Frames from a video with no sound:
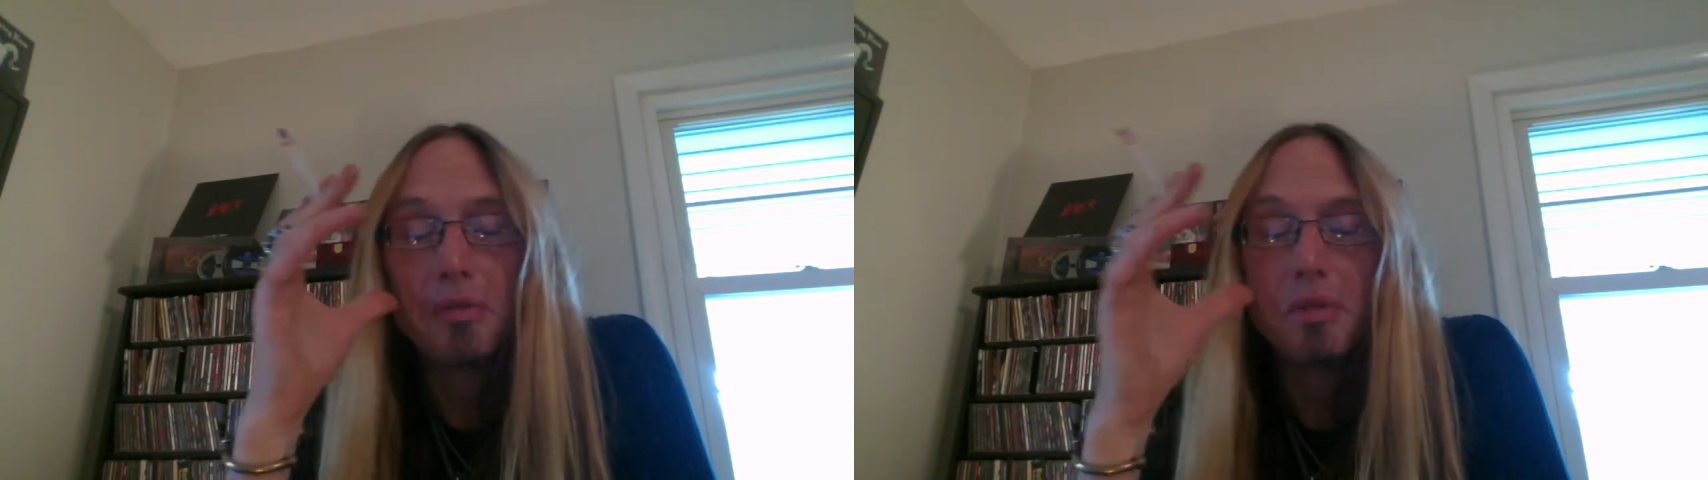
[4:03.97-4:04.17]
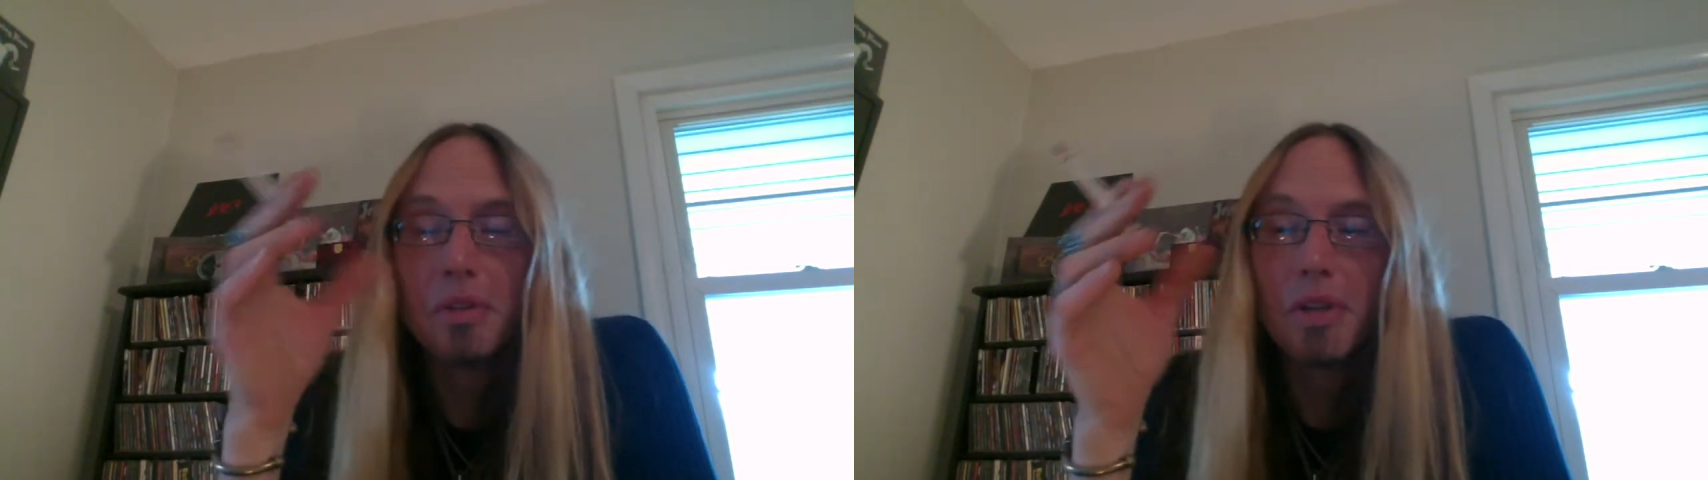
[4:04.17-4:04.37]

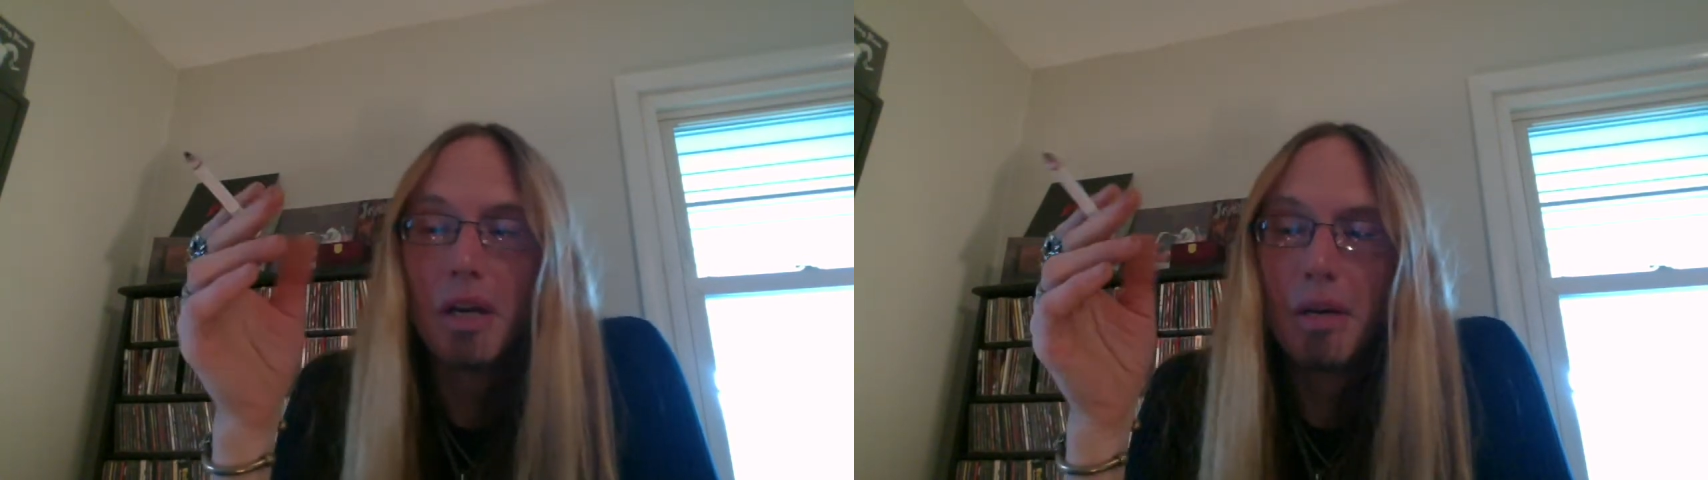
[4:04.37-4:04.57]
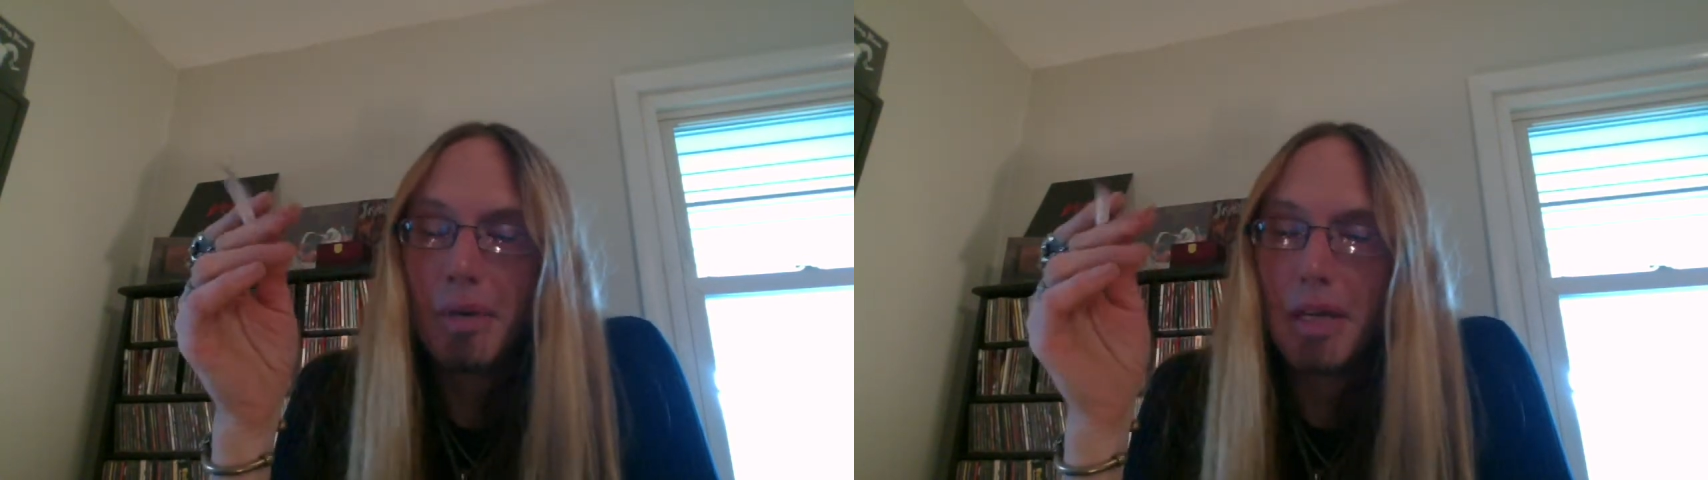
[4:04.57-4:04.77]
with
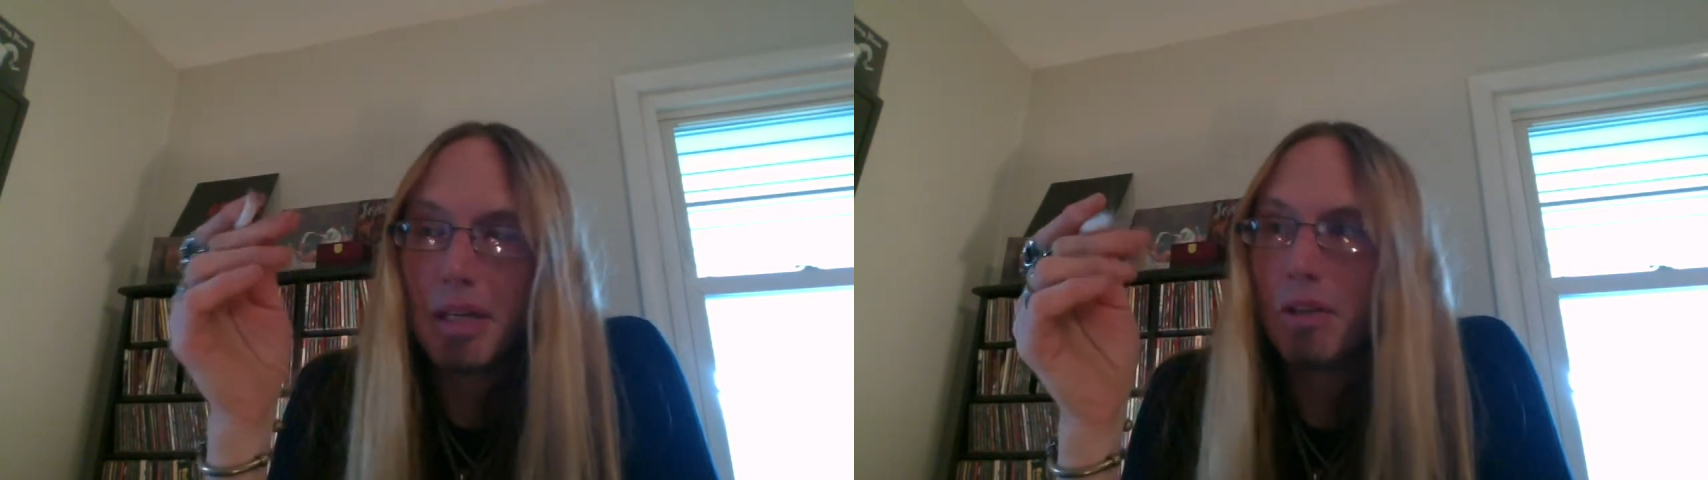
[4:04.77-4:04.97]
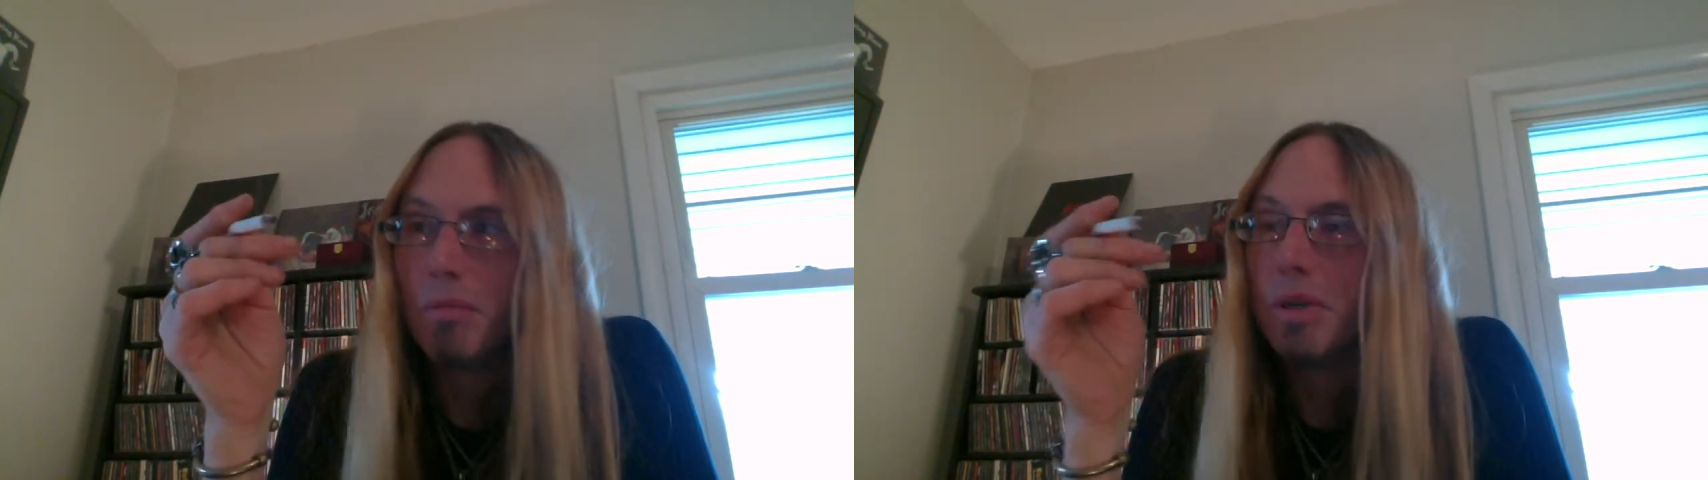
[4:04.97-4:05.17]
uh, a
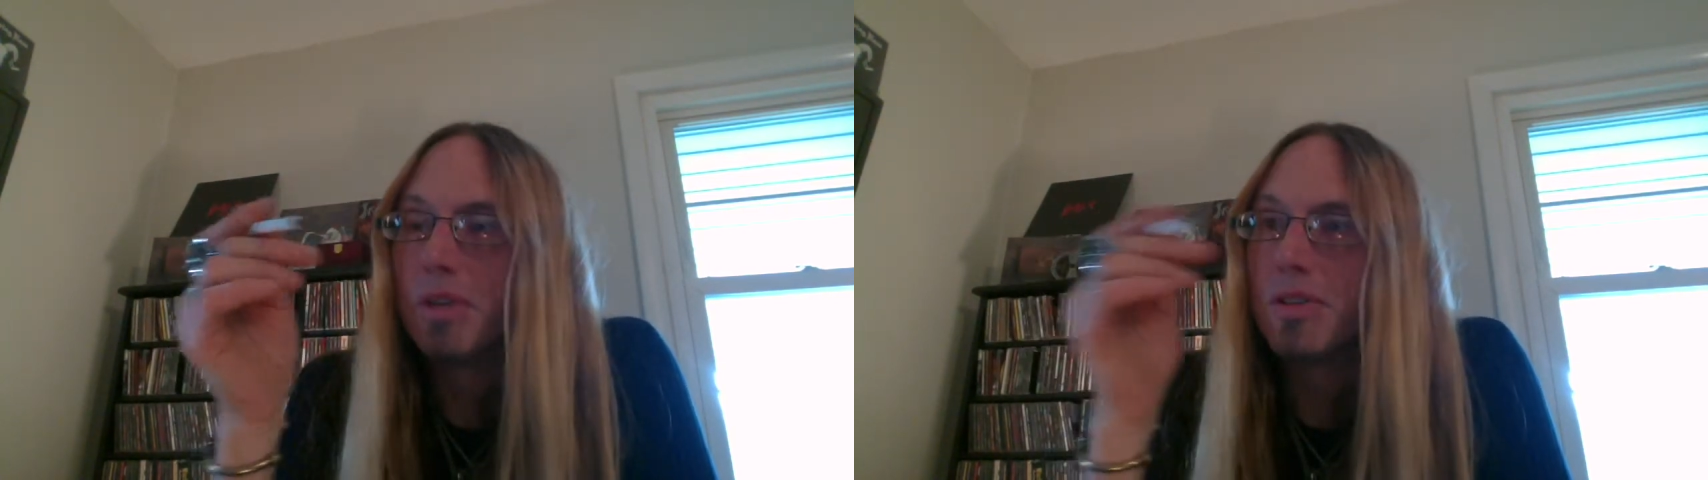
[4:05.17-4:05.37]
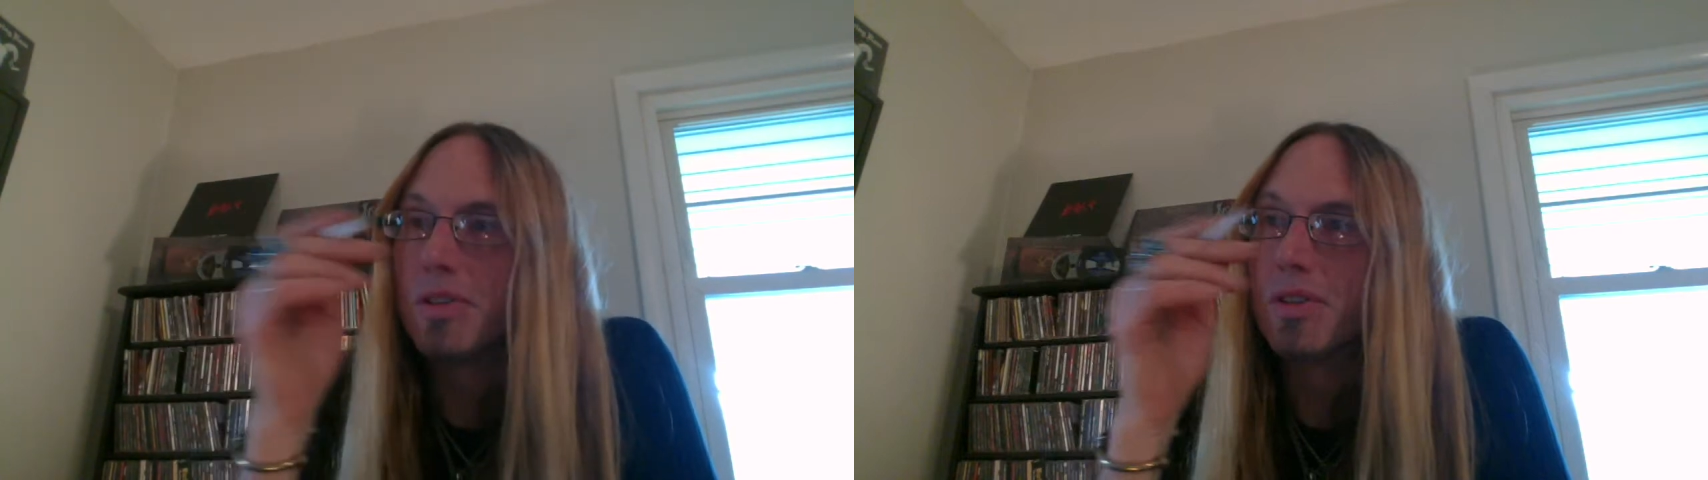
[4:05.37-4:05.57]
band called Pungent